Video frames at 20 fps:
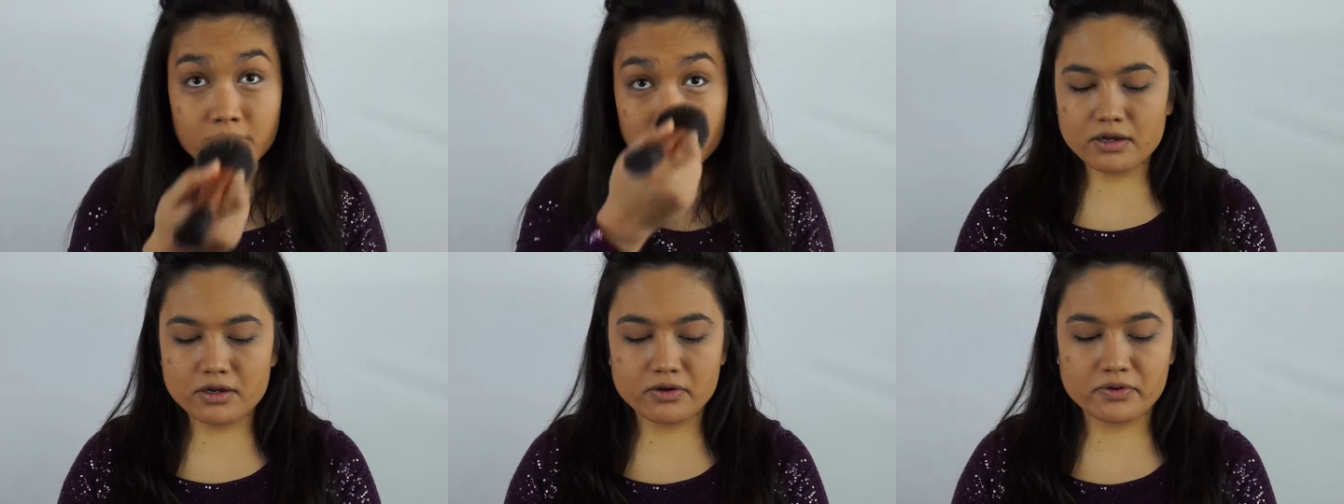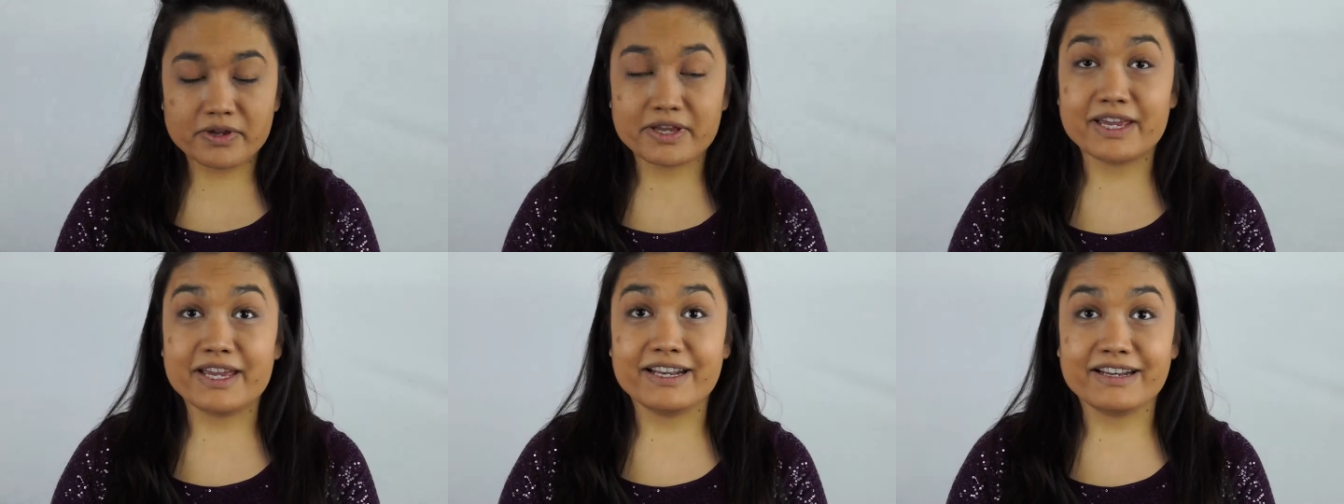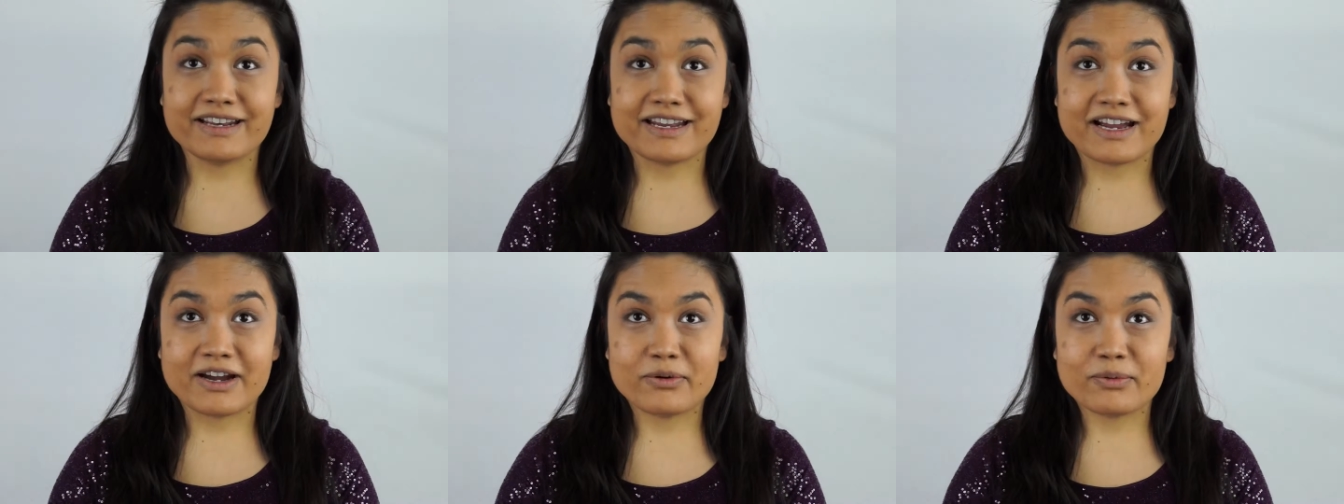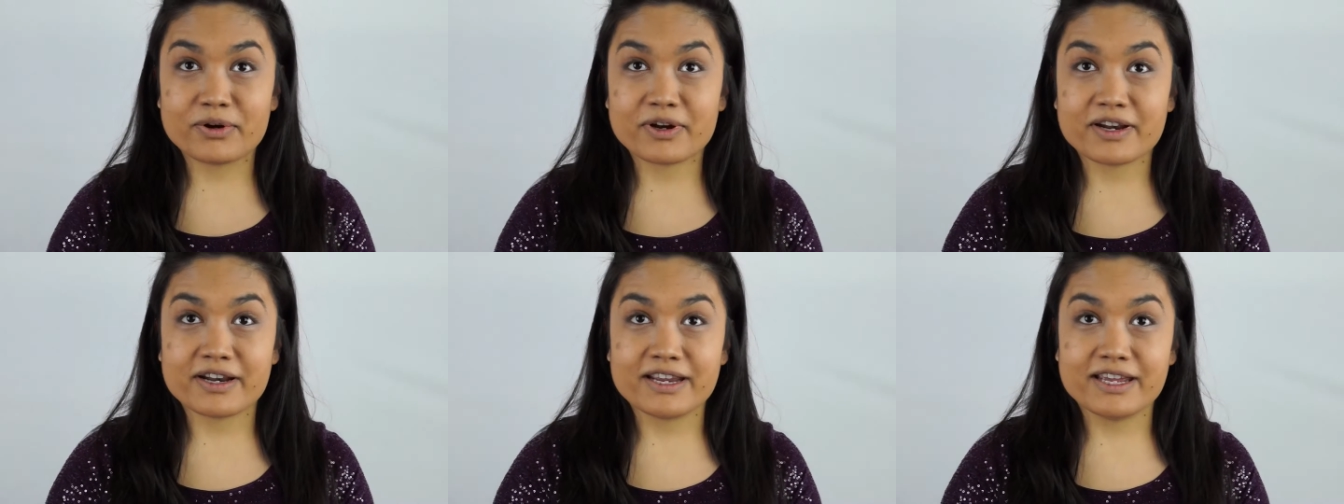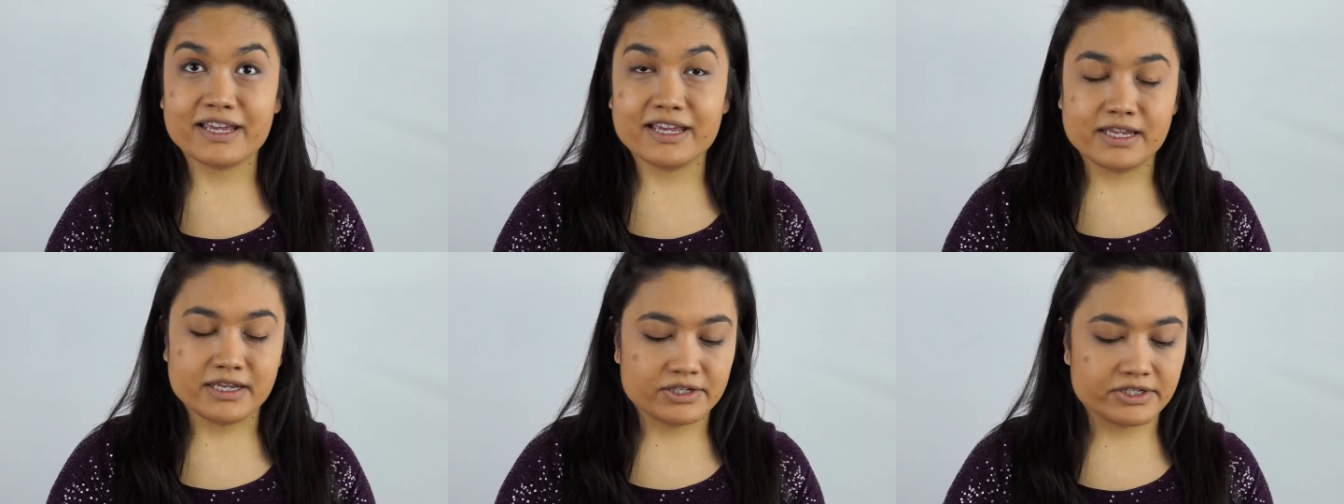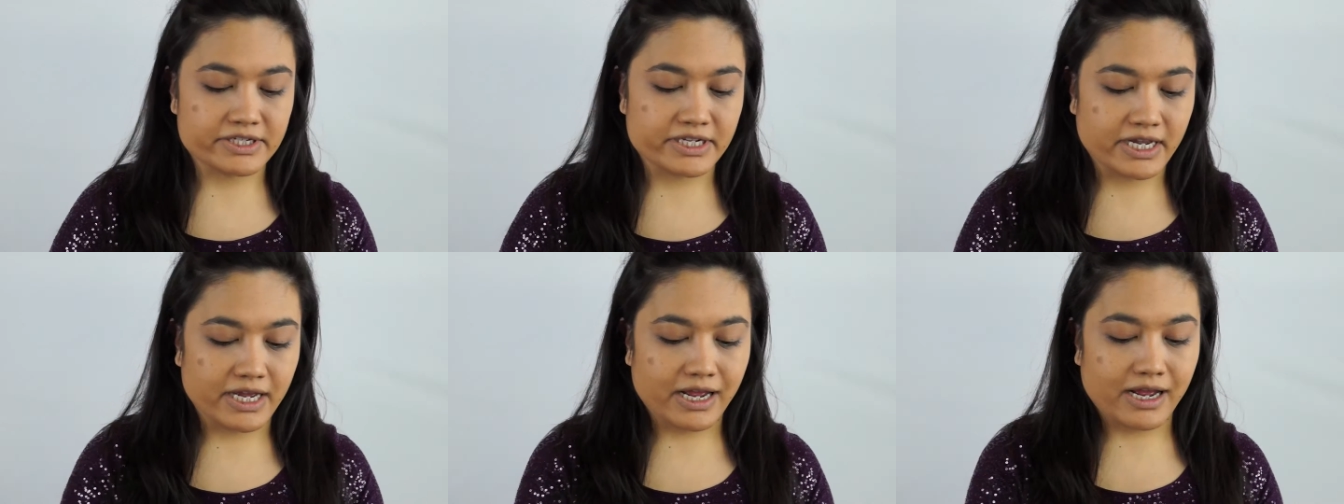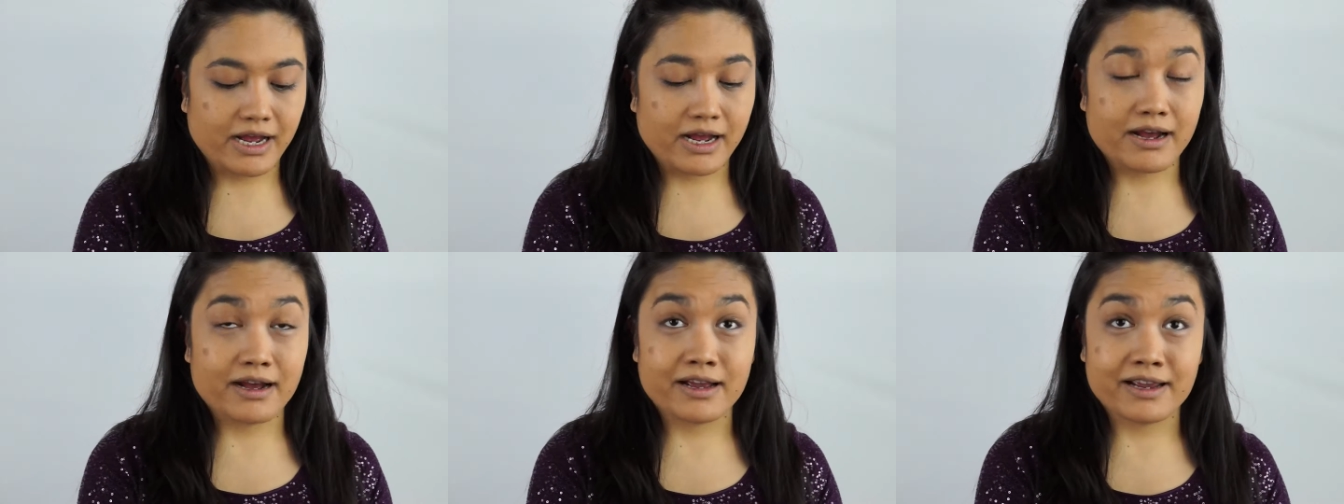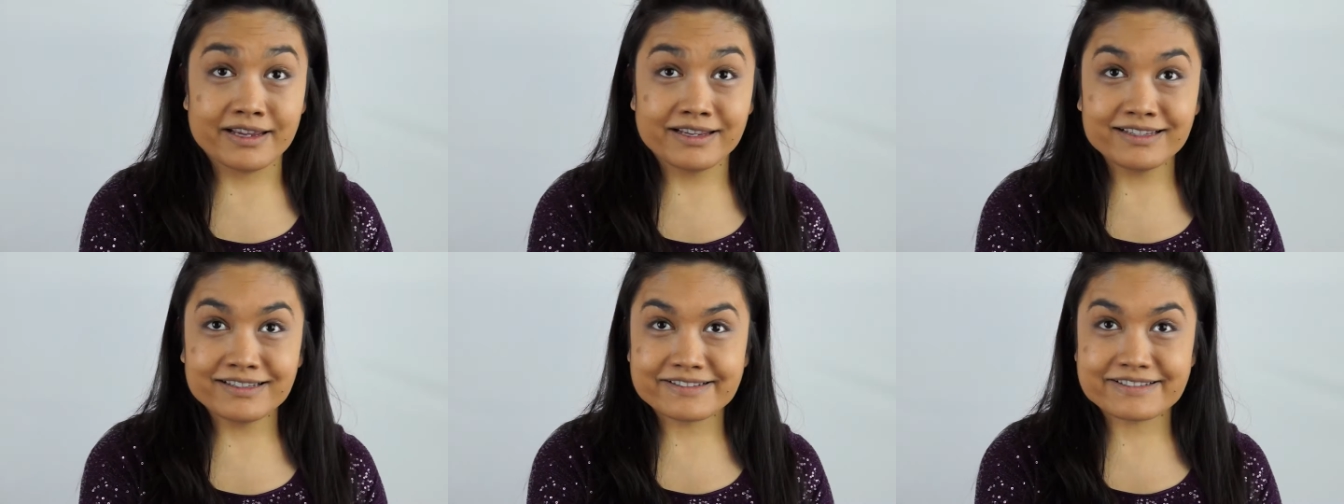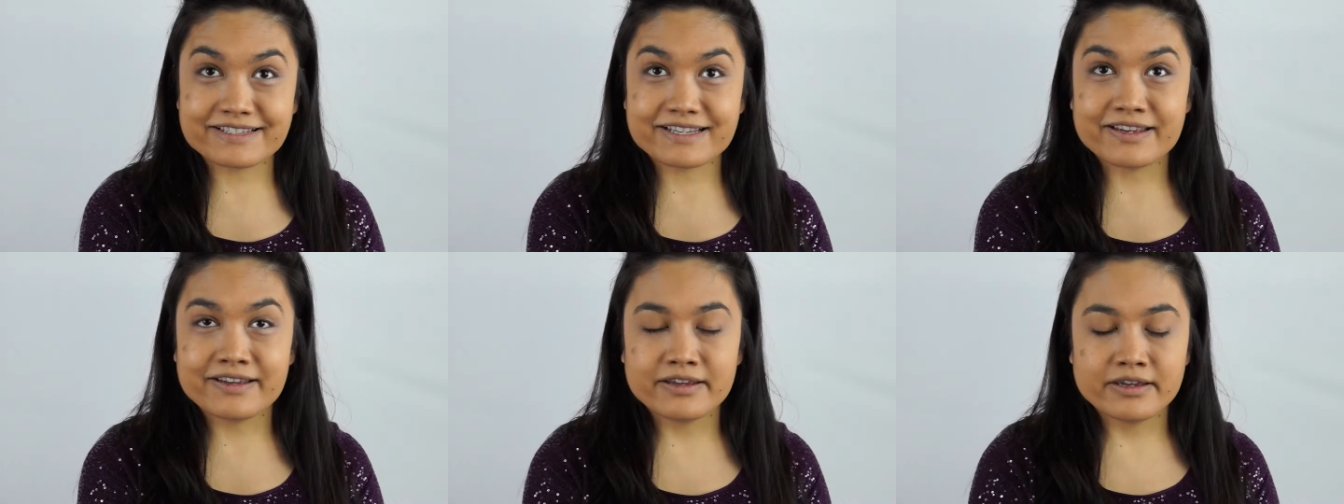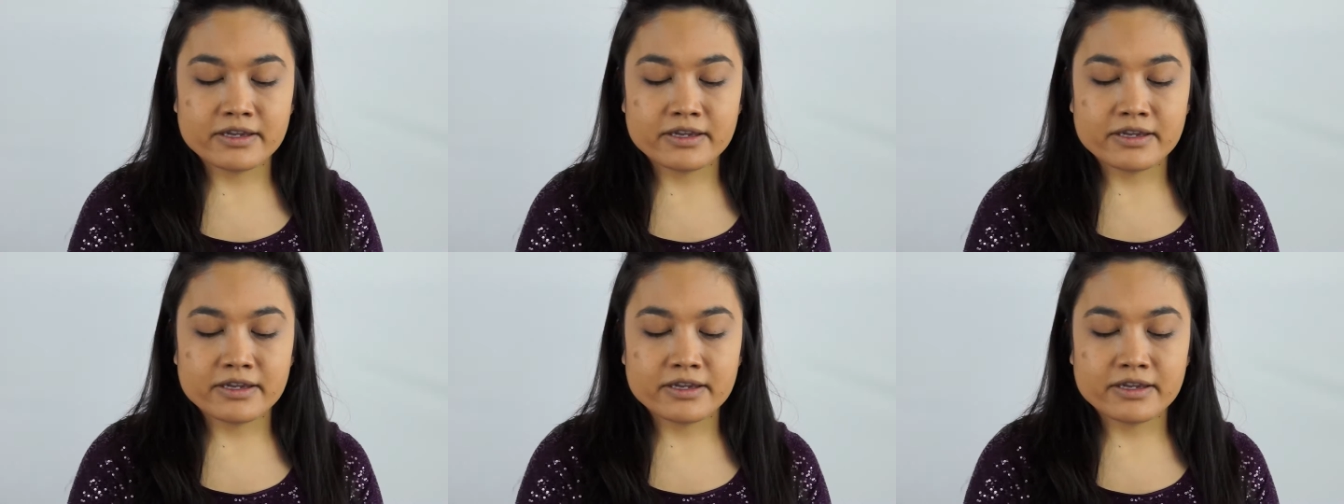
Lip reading: Okay, now we're going to get into eyes.